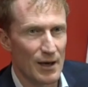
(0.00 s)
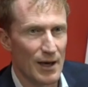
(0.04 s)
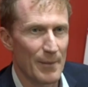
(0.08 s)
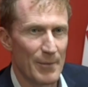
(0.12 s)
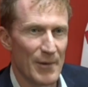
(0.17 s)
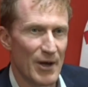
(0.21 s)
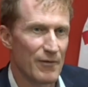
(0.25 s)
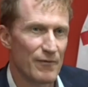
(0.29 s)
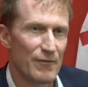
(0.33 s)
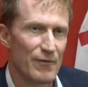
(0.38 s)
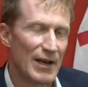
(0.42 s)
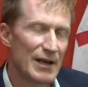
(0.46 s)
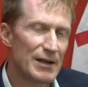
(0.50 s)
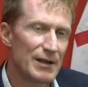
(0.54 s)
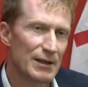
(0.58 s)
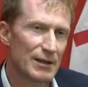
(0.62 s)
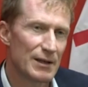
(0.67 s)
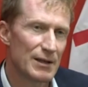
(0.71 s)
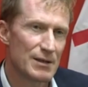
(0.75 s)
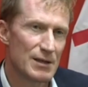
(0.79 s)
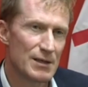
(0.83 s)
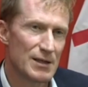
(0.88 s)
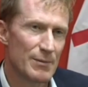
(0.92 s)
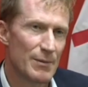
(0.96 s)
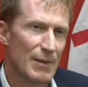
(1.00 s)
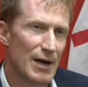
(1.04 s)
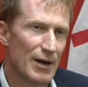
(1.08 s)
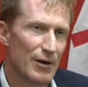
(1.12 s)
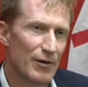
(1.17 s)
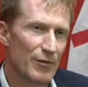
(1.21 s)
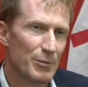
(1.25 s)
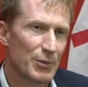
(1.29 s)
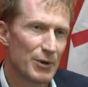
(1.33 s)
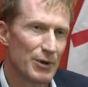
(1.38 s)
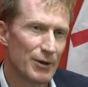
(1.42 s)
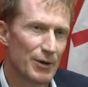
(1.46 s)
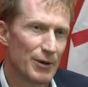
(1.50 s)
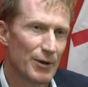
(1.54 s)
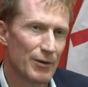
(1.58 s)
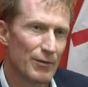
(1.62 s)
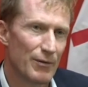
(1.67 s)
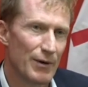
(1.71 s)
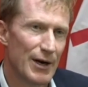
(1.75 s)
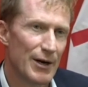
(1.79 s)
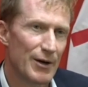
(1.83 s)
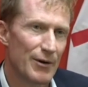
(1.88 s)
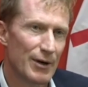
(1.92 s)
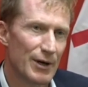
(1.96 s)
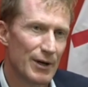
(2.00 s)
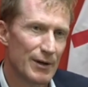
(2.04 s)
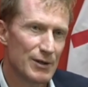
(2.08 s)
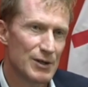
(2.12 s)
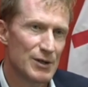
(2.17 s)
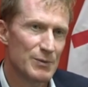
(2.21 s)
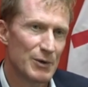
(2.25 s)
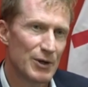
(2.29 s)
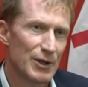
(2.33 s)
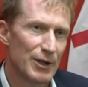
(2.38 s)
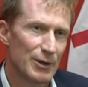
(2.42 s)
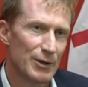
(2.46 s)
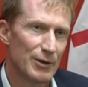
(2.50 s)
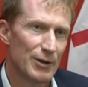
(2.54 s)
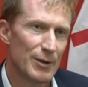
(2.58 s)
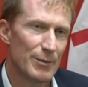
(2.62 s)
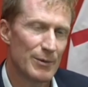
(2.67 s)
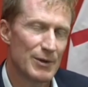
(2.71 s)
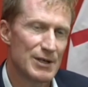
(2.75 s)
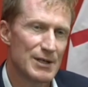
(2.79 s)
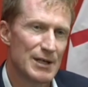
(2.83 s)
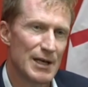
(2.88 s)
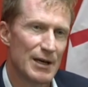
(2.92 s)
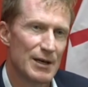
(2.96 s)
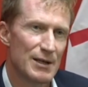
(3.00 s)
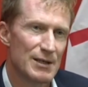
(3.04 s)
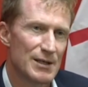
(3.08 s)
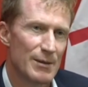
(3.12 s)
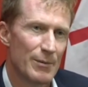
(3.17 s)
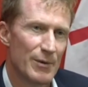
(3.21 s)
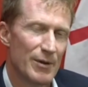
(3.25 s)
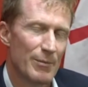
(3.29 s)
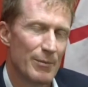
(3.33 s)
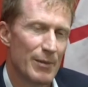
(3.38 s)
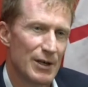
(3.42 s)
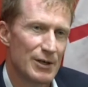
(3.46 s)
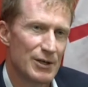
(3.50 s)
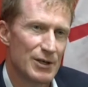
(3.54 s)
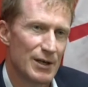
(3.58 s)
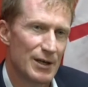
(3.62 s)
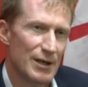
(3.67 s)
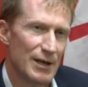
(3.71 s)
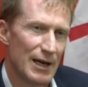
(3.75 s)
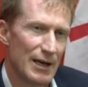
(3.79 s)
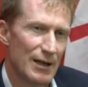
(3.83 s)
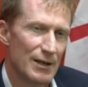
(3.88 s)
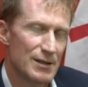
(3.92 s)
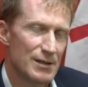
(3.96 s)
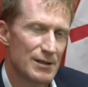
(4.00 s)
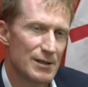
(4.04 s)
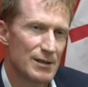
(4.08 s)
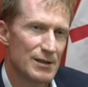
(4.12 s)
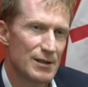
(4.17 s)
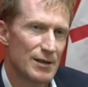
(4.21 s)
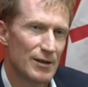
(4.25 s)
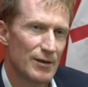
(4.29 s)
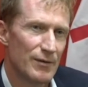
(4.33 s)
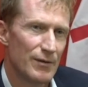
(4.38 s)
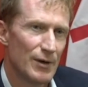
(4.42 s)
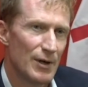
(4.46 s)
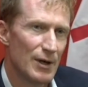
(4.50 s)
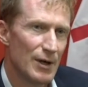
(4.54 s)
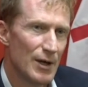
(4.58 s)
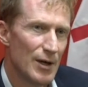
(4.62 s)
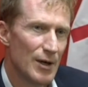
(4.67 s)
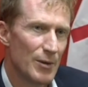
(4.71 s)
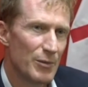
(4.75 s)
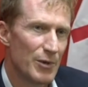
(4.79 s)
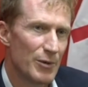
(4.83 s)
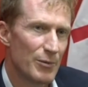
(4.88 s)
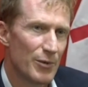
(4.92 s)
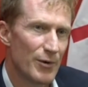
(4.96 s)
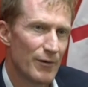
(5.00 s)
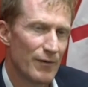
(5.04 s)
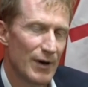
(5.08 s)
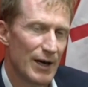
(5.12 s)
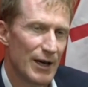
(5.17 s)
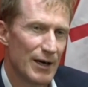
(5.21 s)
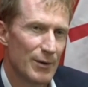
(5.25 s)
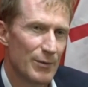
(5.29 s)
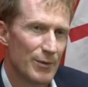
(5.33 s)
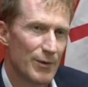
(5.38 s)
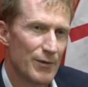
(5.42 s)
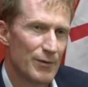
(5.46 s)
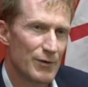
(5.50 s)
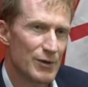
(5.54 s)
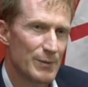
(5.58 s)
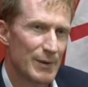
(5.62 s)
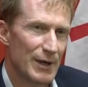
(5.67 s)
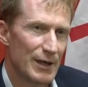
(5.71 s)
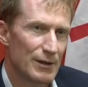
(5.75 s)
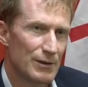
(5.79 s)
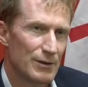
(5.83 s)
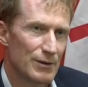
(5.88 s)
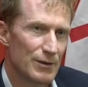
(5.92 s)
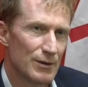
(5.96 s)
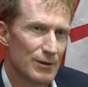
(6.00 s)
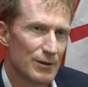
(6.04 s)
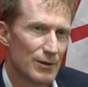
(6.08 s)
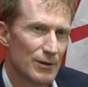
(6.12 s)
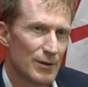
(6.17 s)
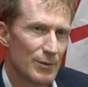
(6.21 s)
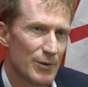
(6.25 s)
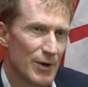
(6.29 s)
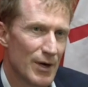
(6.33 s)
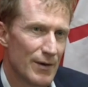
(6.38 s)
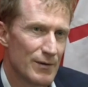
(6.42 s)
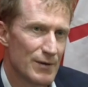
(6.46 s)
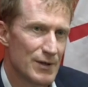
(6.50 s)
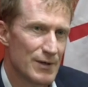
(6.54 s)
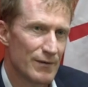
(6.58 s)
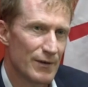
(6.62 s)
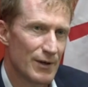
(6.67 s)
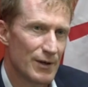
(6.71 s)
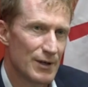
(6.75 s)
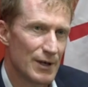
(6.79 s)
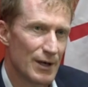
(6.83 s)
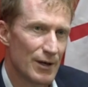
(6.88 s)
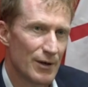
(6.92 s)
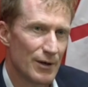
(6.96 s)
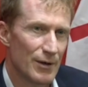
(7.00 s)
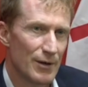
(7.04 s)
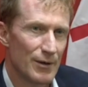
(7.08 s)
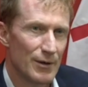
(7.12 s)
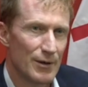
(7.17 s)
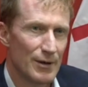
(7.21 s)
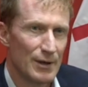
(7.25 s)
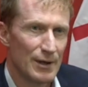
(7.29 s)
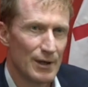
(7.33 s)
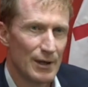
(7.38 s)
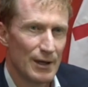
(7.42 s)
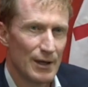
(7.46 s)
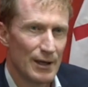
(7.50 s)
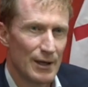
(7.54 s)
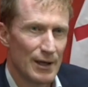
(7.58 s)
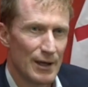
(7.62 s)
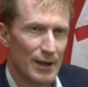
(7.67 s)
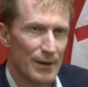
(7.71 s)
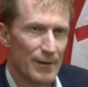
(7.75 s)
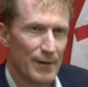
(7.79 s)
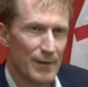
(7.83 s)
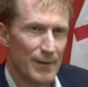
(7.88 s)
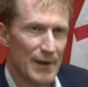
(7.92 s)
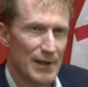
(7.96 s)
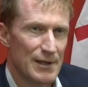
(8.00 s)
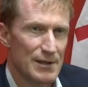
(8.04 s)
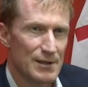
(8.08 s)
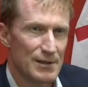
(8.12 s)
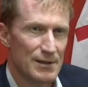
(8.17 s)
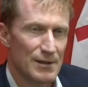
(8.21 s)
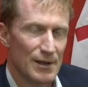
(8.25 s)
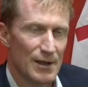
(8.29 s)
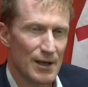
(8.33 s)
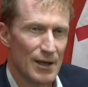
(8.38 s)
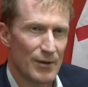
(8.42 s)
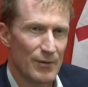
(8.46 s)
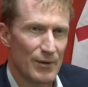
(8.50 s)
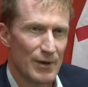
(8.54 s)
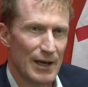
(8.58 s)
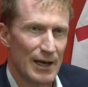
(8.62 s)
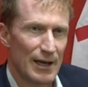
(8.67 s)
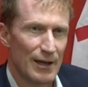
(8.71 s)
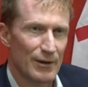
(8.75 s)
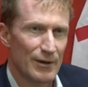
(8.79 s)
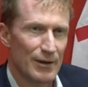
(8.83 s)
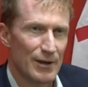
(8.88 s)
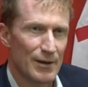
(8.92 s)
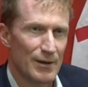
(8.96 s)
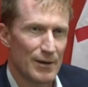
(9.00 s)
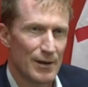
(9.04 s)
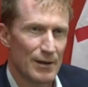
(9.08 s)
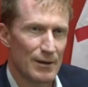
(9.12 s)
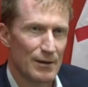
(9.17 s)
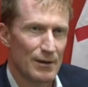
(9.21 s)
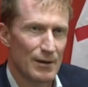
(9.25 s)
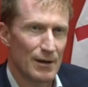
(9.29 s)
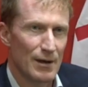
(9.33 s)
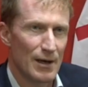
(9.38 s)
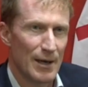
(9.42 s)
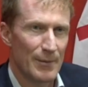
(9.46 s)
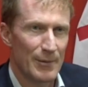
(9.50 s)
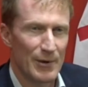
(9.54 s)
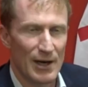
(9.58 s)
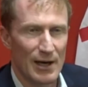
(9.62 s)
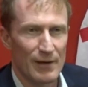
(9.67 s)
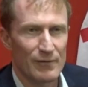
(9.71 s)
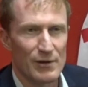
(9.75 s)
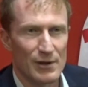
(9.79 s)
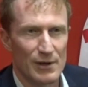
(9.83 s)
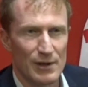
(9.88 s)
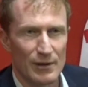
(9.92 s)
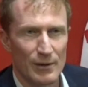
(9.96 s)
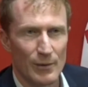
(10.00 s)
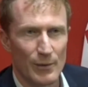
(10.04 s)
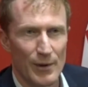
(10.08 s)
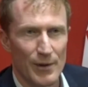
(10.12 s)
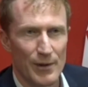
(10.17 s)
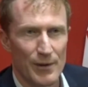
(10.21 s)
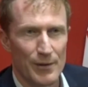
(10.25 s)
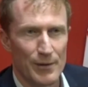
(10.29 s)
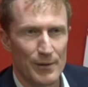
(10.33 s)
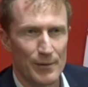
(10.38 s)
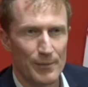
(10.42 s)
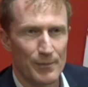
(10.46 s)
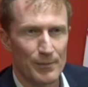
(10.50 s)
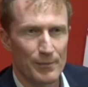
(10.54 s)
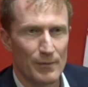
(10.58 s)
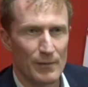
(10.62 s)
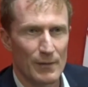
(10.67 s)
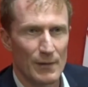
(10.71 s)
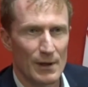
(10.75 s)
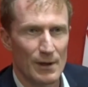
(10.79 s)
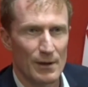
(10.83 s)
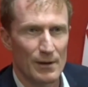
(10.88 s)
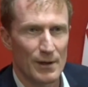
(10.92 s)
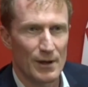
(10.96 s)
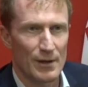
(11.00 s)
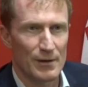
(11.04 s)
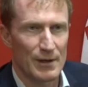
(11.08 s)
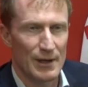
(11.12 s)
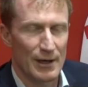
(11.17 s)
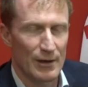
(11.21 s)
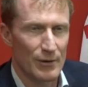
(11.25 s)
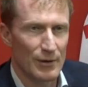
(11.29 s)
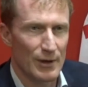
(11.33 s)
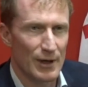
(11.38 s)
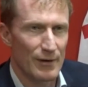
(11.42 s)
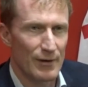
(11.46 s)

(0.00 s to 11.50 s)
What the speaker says: isn't totally up to me, but it is one that I am watching closely, because there are students that are coming from those countries that could be really important to